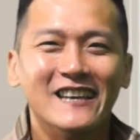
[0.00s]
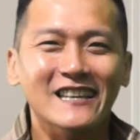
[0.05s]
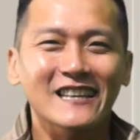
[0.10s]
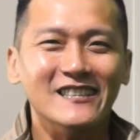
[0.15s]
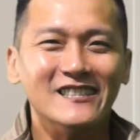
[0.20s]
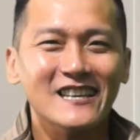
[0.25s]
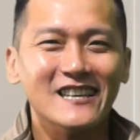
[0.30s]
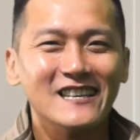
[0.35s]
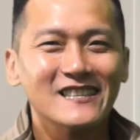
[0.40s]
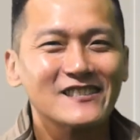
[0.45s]
can
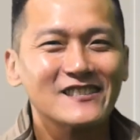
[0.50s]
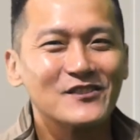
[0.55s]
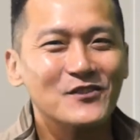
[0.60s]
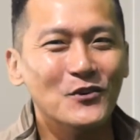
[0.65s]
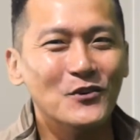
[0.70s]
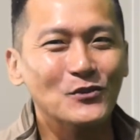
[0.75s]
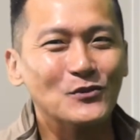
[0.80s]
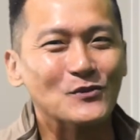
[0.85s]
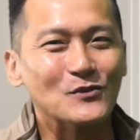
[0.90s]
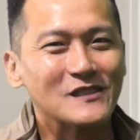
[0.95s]
just
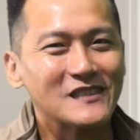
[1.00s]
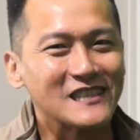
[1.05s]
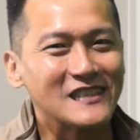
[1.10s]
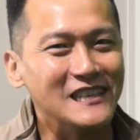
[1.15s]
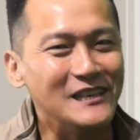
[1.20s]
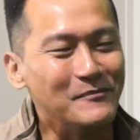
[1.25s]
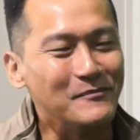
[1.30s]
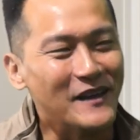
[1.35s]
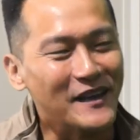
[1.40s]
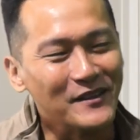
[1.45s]
go to
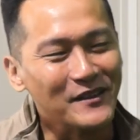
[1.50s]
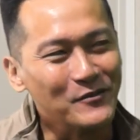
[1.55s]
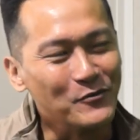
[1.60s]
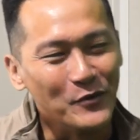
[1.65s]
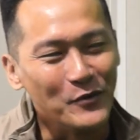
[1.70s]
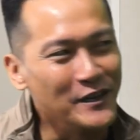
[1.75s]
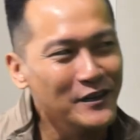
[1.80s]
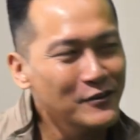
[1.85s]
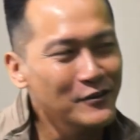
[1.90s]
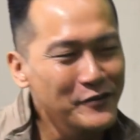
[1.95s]
sleep and
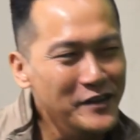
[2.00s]
will